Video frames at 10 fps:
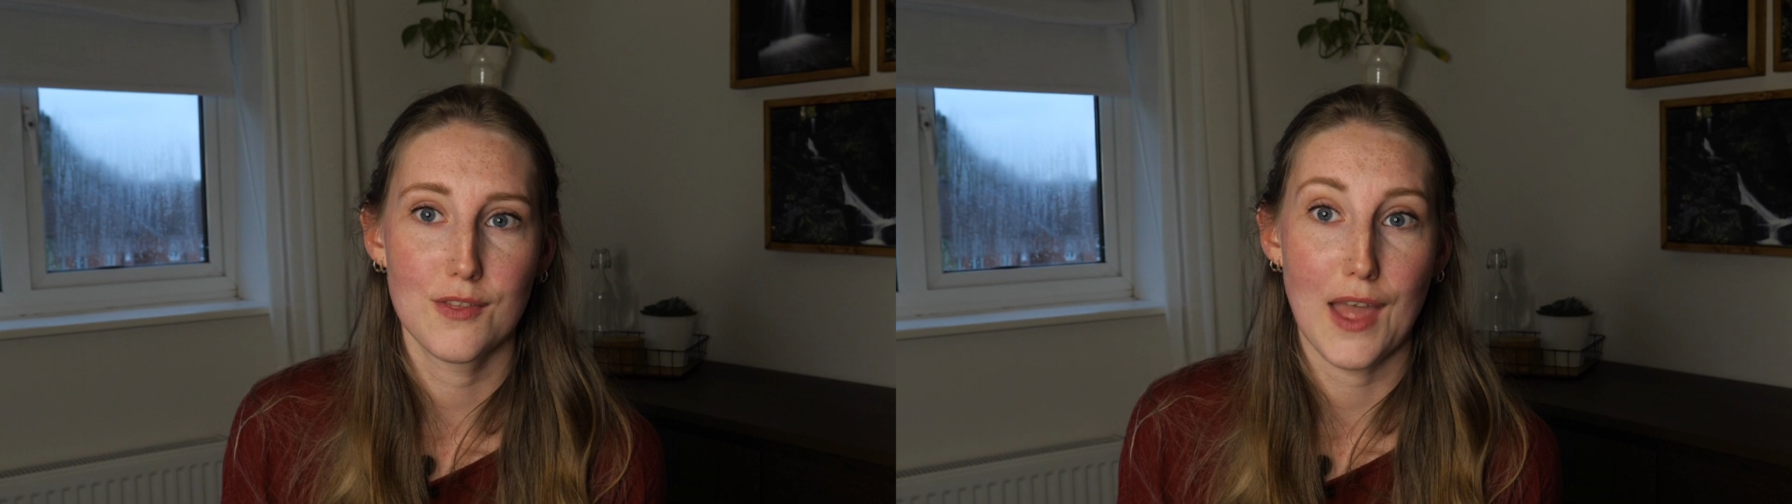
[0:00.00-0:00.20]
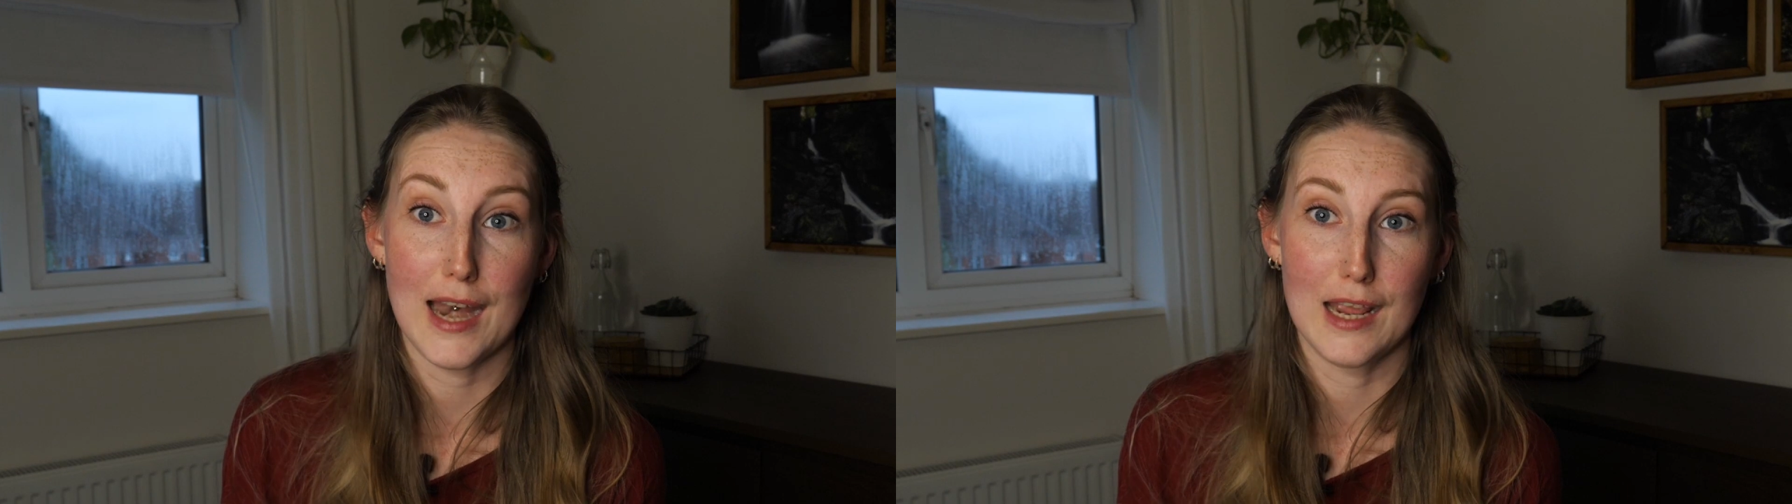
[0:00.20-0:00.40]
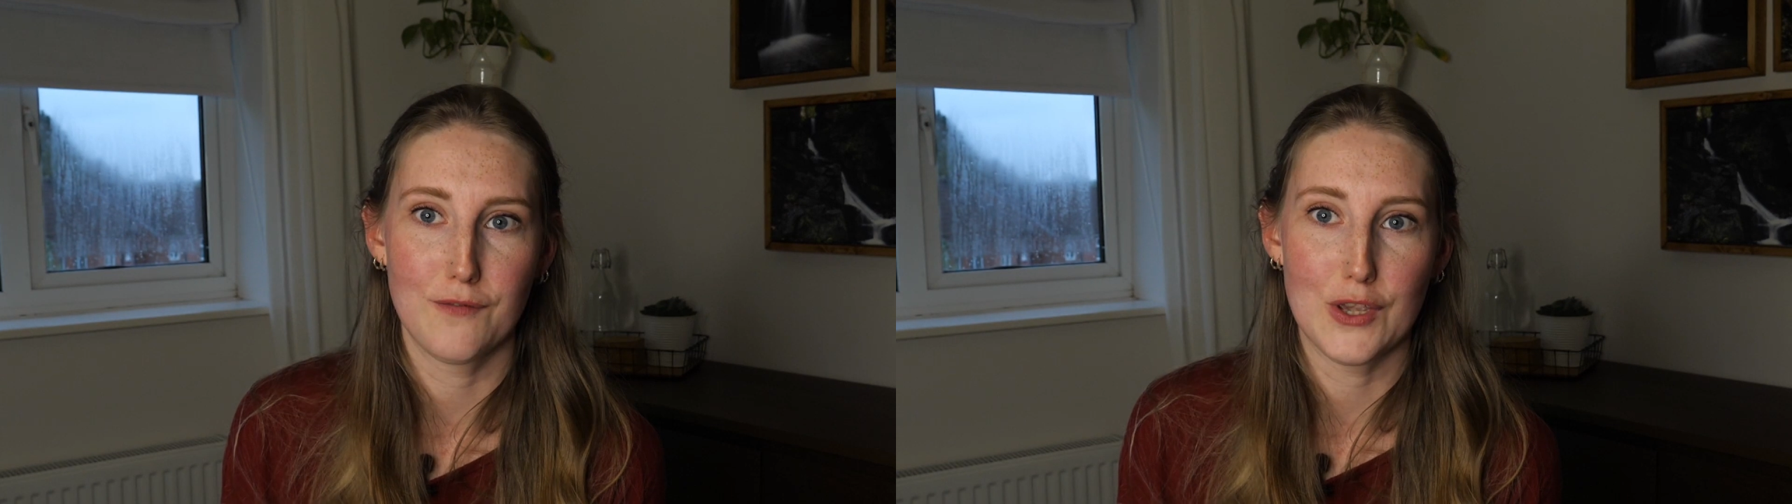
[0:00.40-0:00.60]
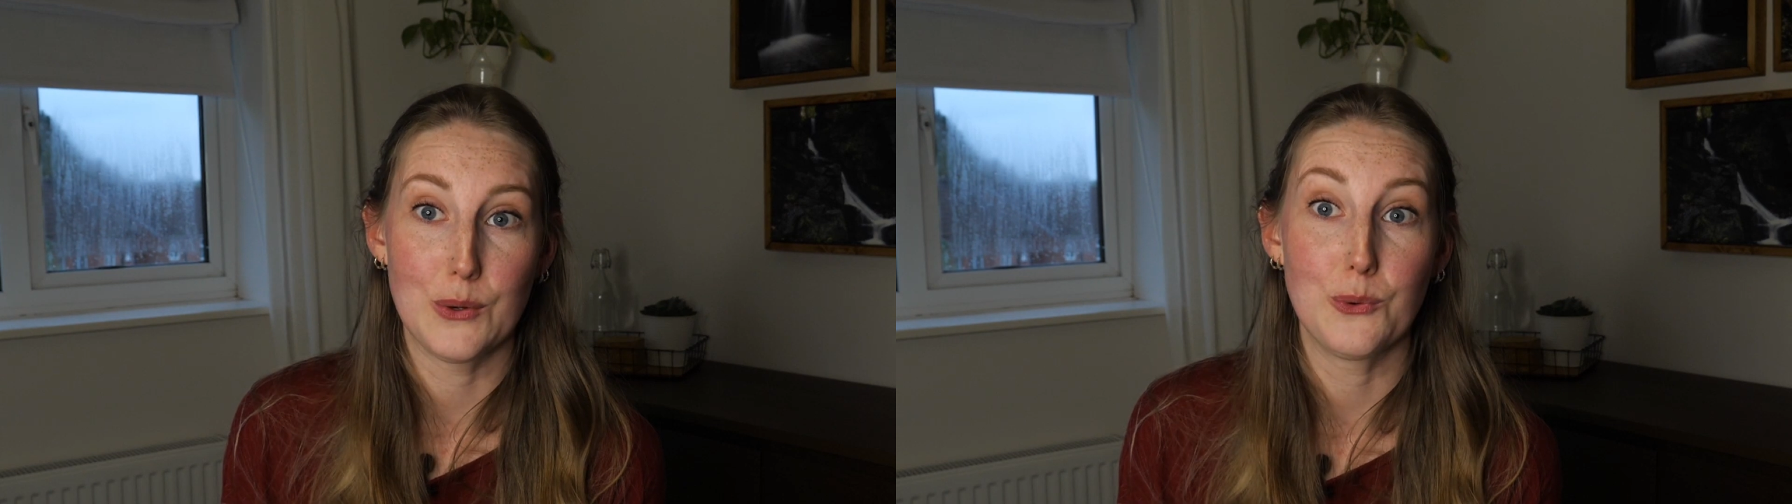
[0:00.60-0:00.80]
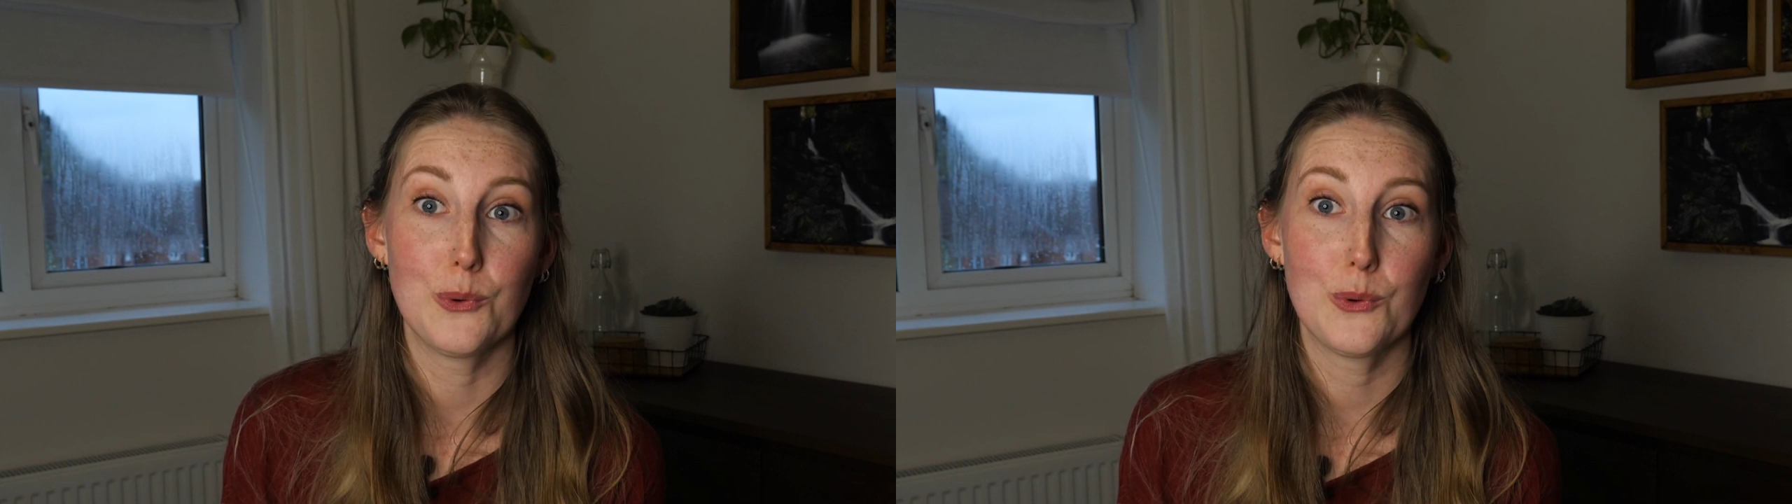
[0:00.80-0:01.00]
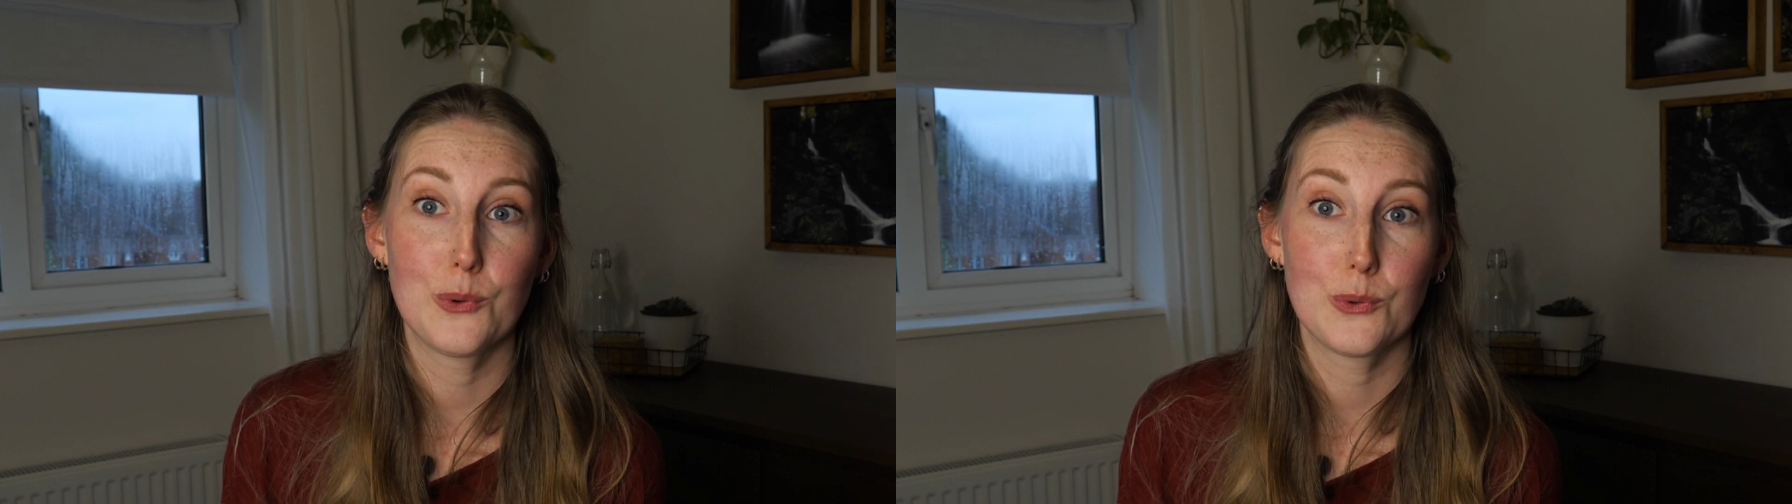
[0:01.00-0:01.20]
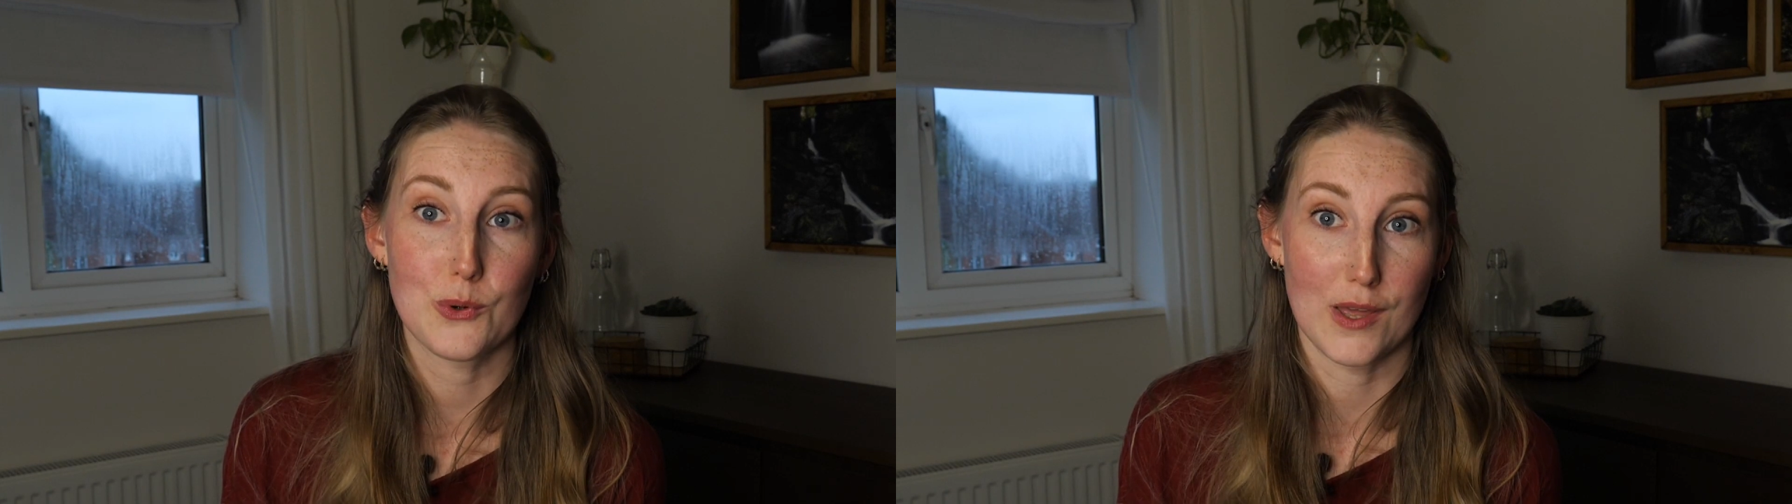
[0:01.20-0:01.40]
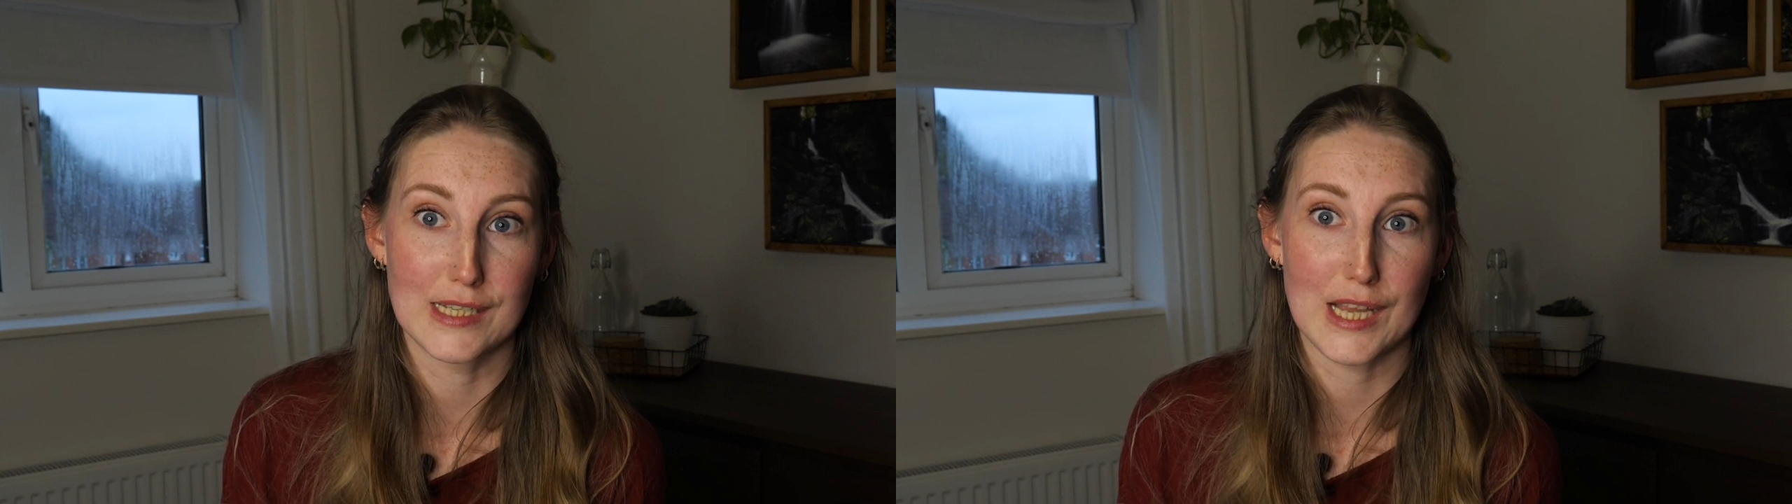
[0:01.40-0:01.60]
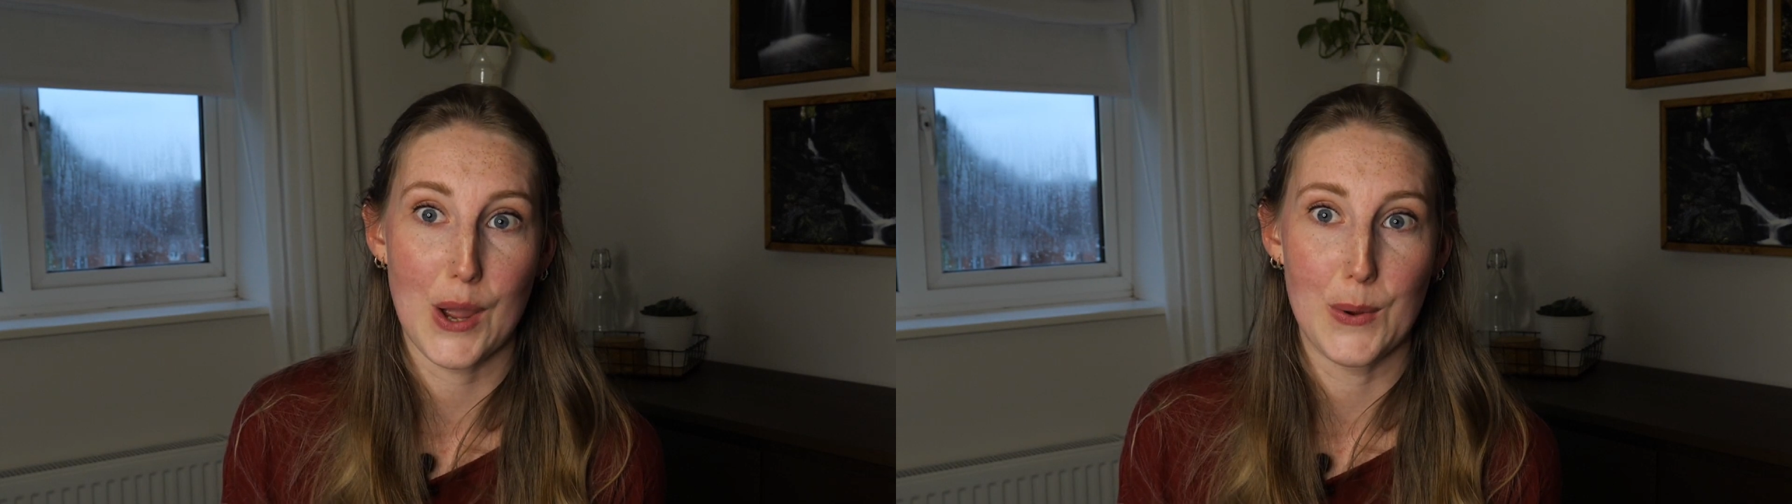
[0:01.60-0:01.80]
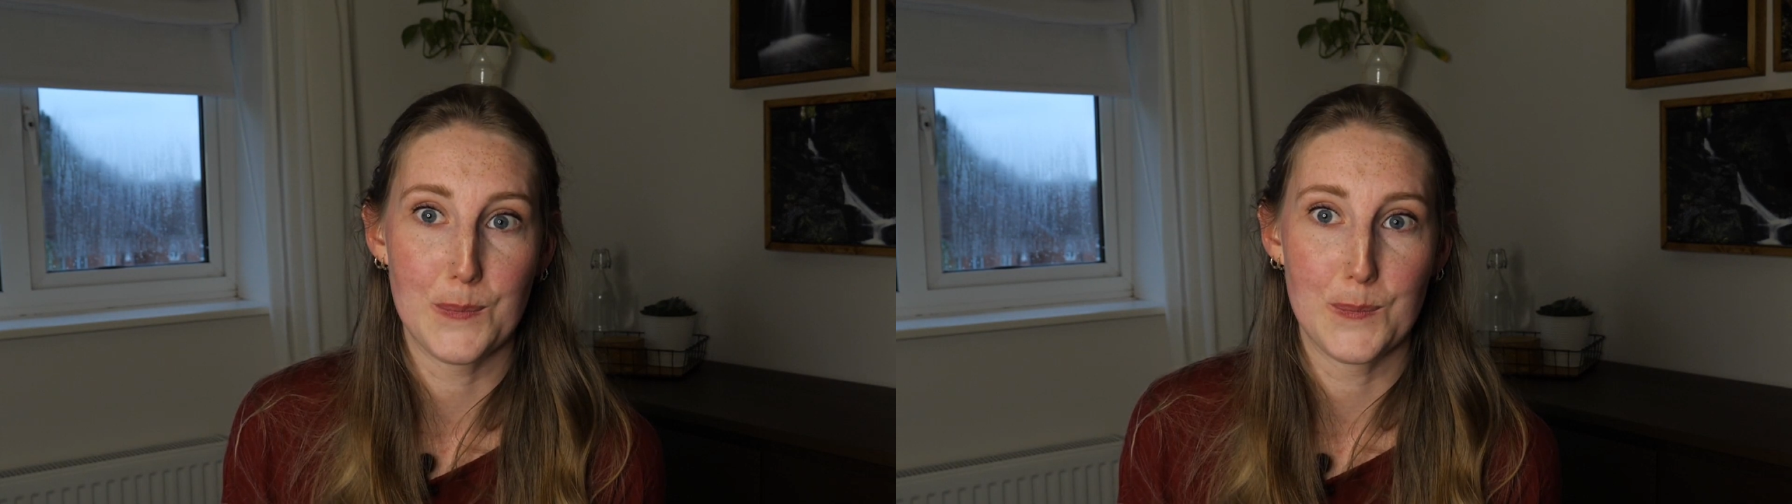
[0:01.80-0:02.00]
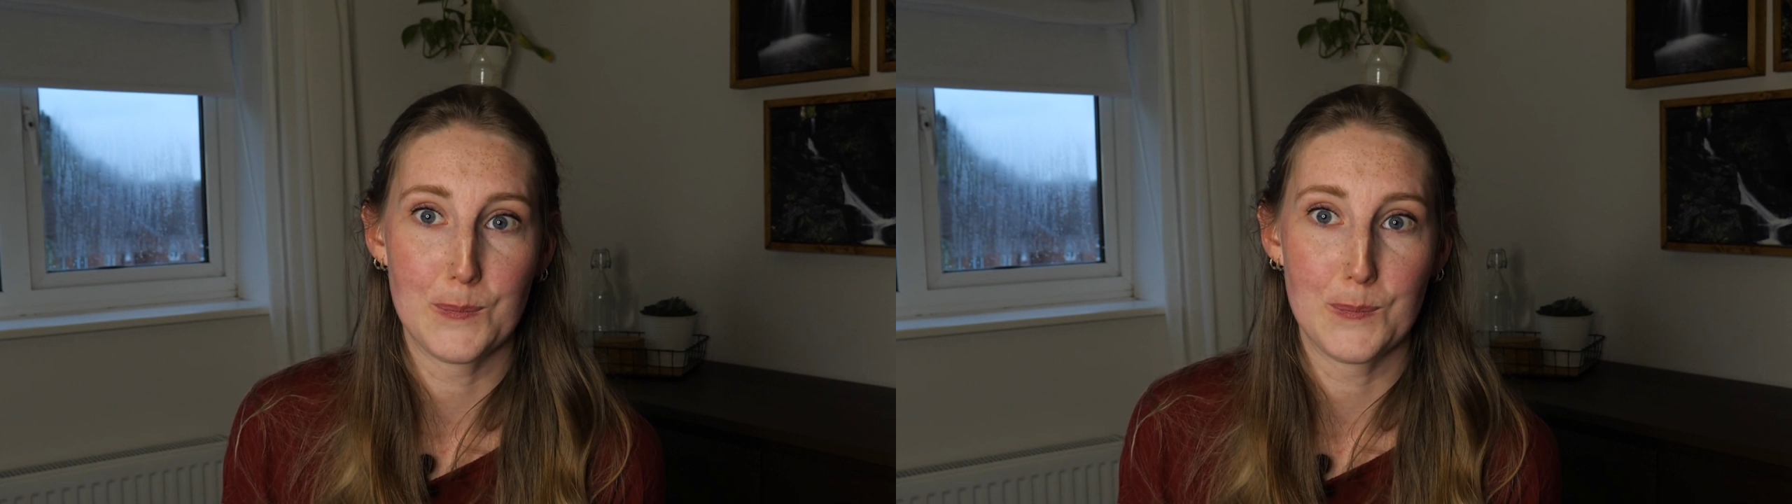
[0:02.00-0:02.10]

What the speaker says: that any of you try this at home.